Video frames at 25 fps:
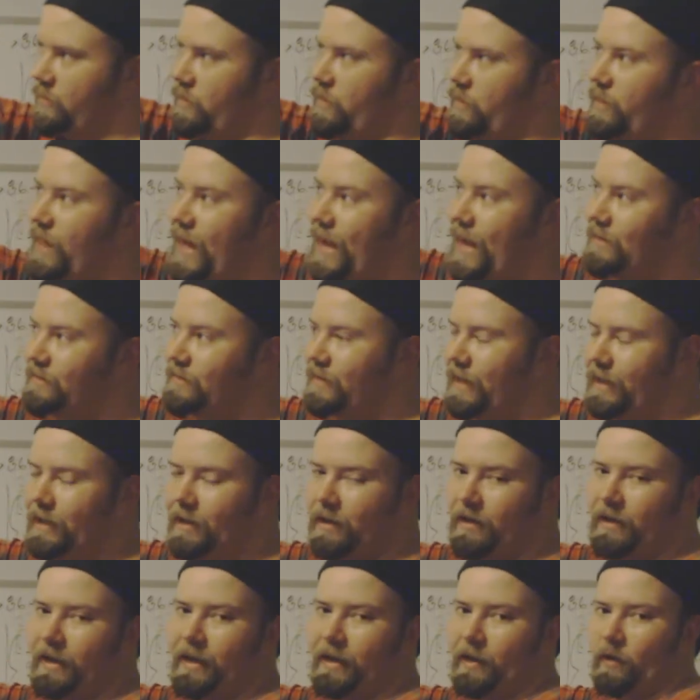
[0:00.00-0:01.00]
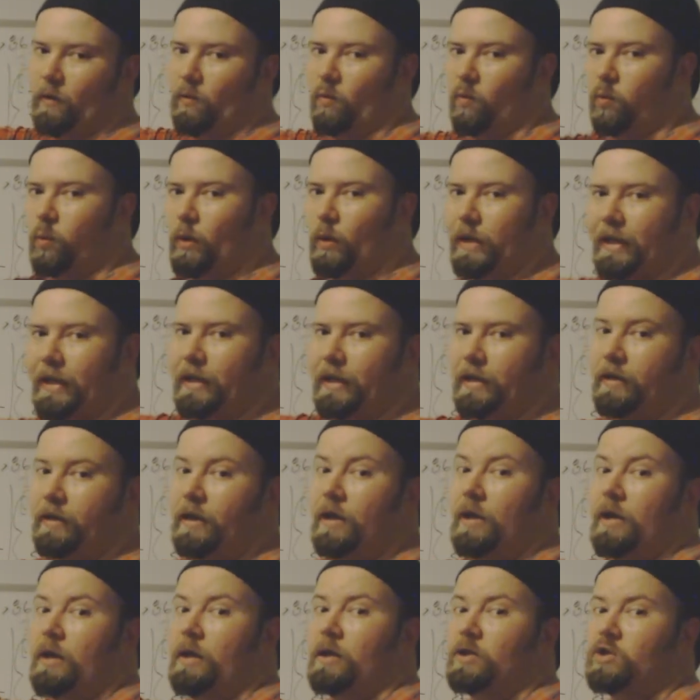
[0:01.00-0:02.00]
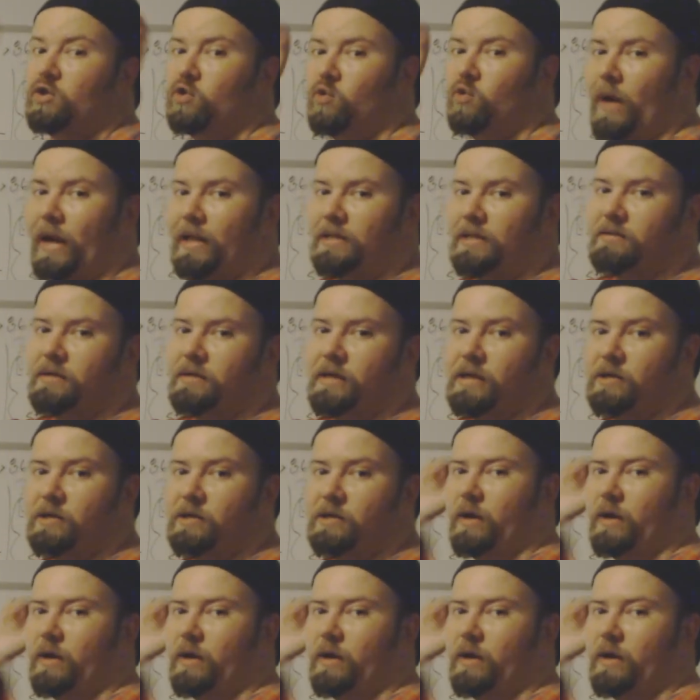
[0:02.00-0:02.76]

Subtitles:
to that data, it'll read, translate,